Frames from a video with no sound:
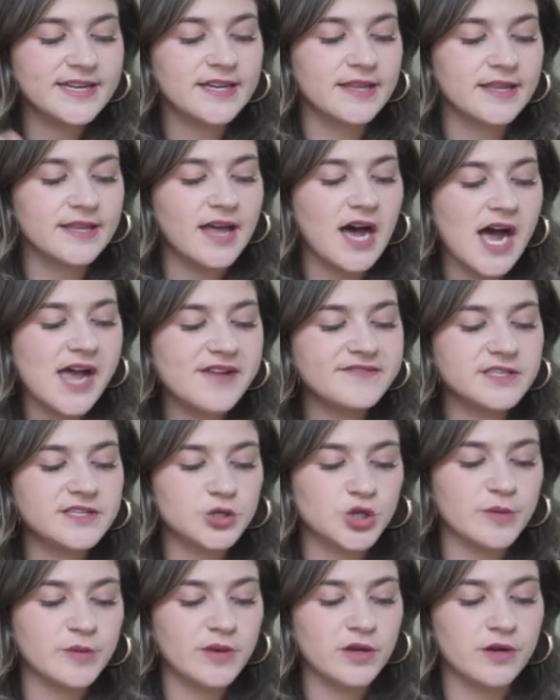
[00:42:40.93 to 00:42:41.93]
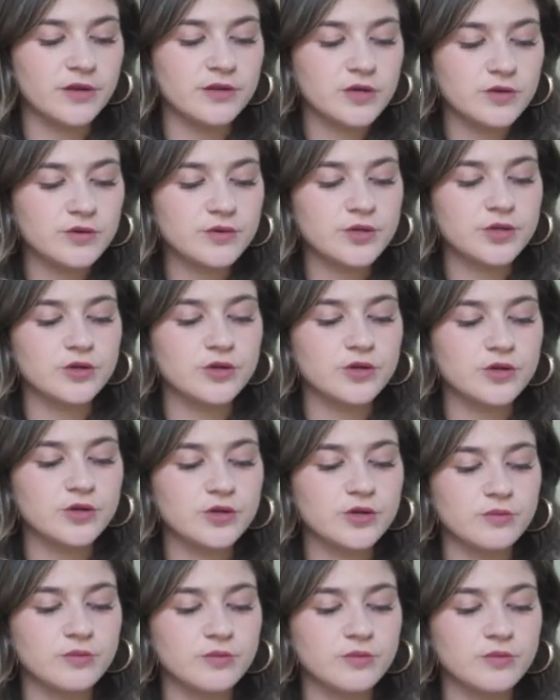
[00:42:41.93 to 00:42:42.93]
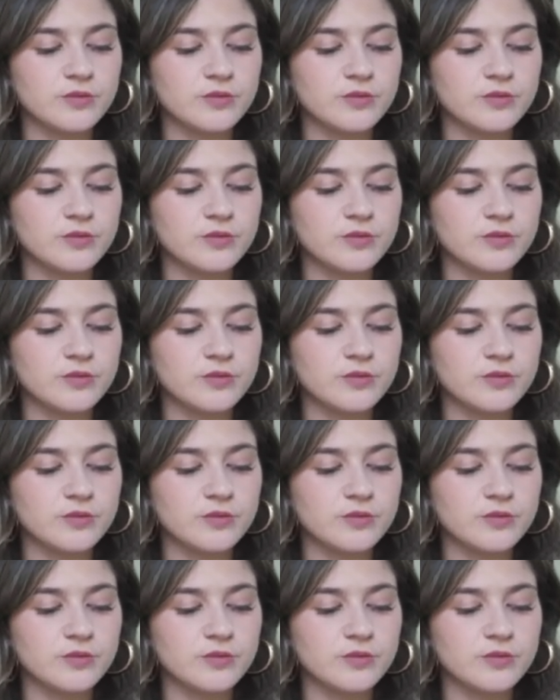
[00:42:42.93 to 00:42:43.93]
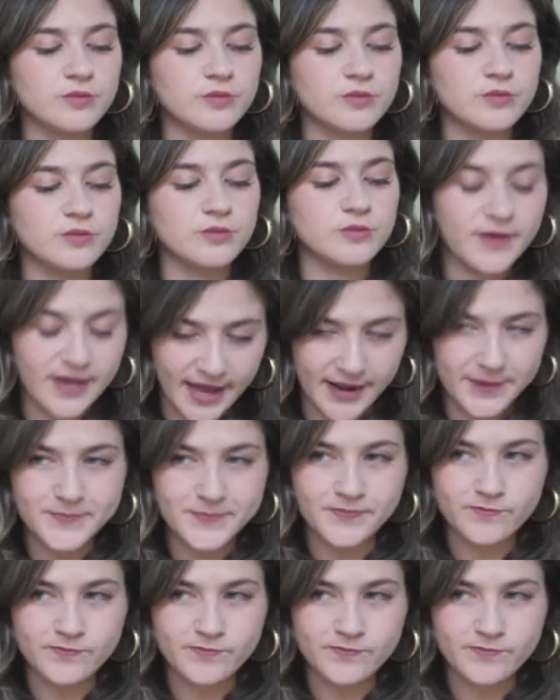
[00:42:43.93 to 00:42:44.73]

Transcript: Live streaming on YouTube, Lauren is behind. Okay.